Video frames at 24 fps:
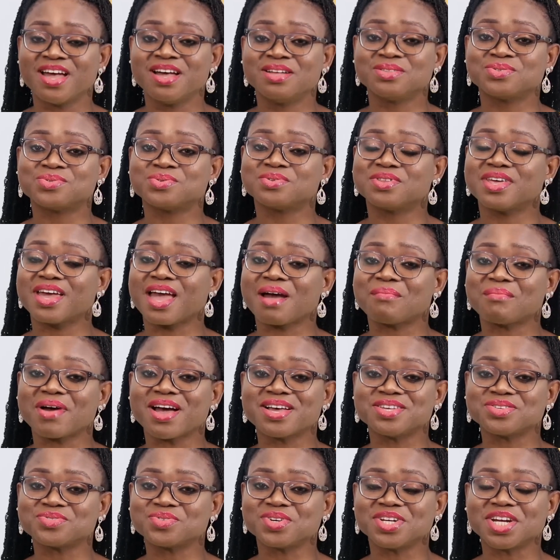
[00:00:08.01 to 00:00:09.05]
Today I'm
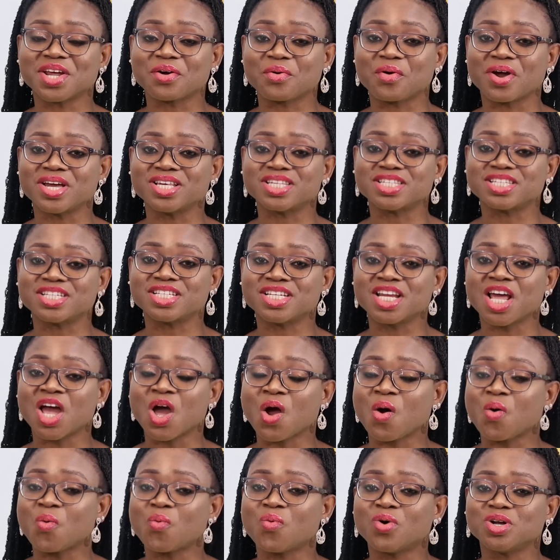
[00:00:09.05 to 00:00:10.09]
answering the question,
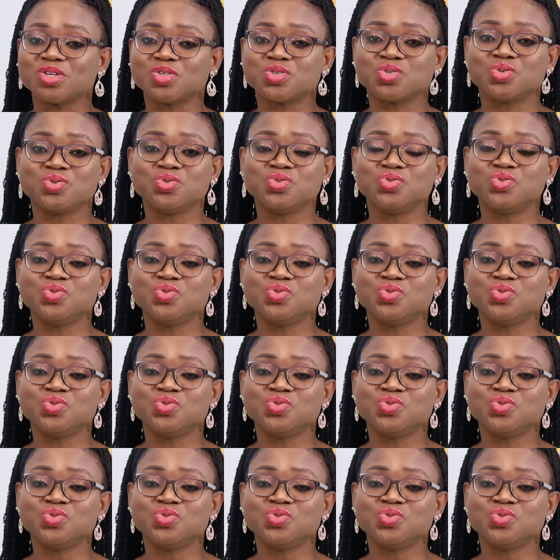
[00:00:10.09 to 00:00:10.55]
what should